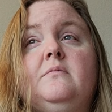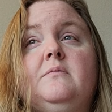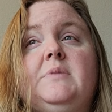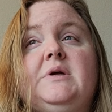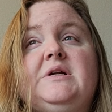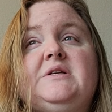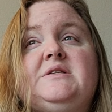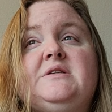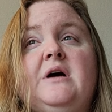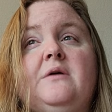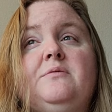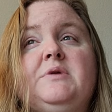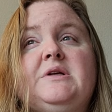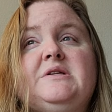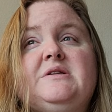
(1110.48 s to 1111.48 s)
but it's not
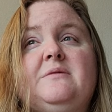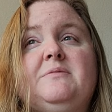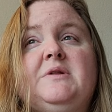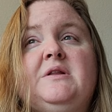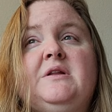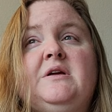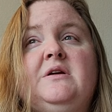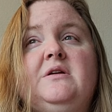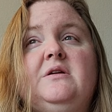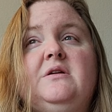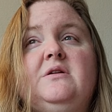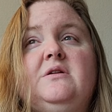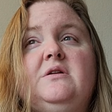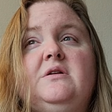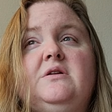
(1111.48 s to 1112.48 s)
really something that
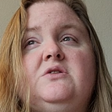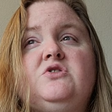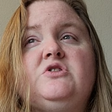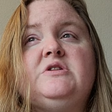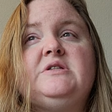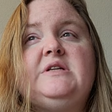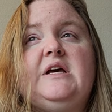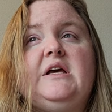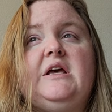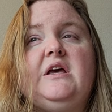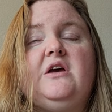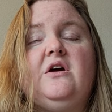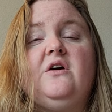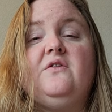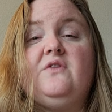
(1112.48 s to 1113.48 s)
just taking
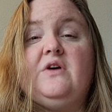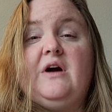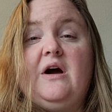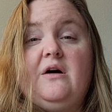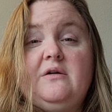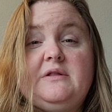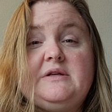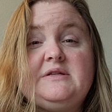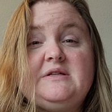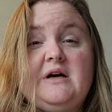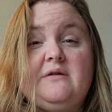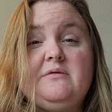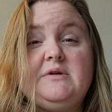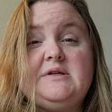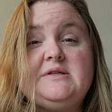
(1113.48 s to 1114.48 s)
care of your health is
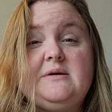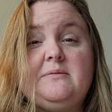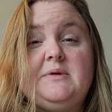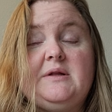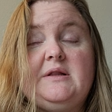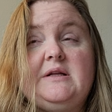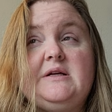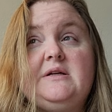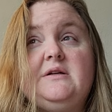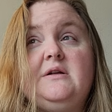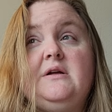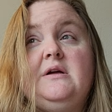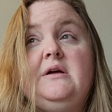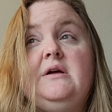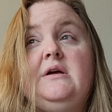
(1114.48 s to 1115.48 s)
not really something that
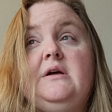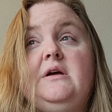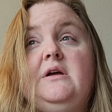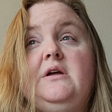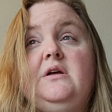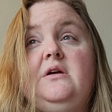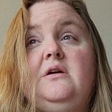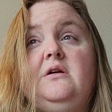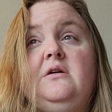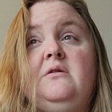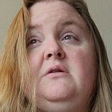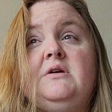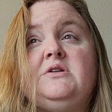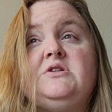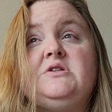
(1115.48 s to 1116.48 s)
you
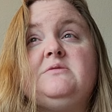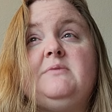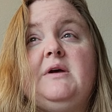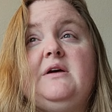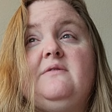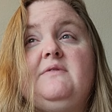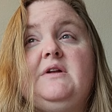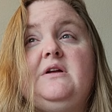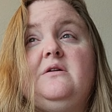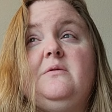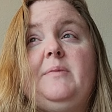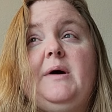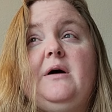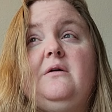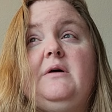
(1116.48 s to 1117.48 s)
can just make a video
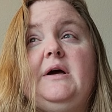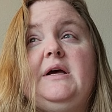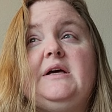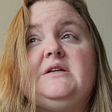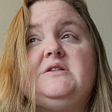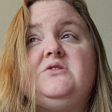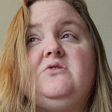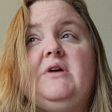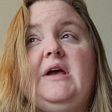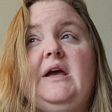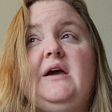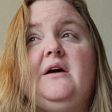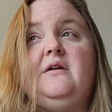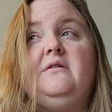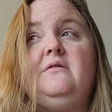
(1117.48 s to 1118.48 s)
about. I guess you
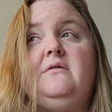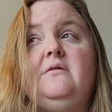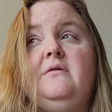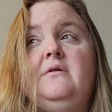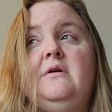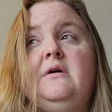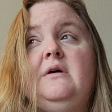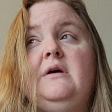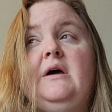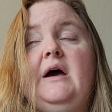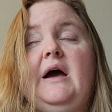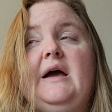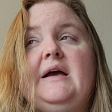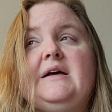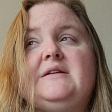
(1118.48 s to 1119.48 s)
can,
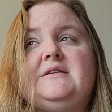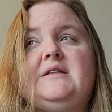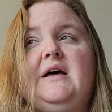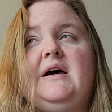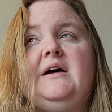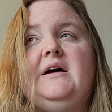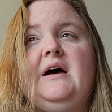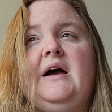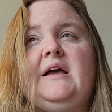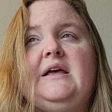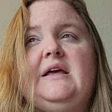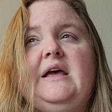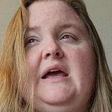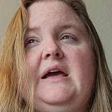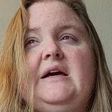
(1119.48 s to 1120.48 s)
I guess that I
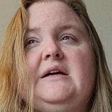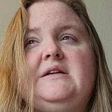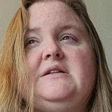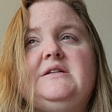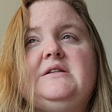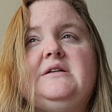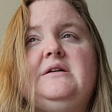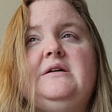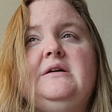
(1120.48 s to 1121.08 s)
can't